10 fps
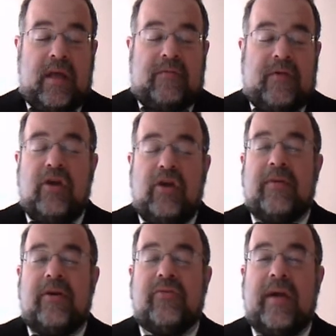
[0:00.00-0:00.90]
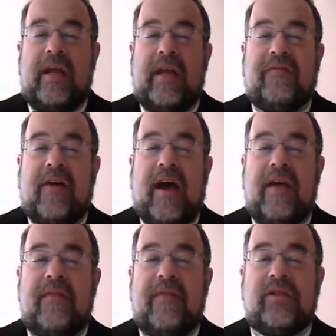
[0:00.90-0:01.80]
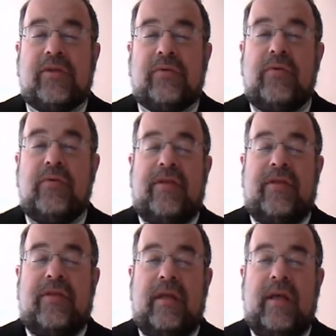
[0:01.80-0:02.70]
Value number 25 is truth.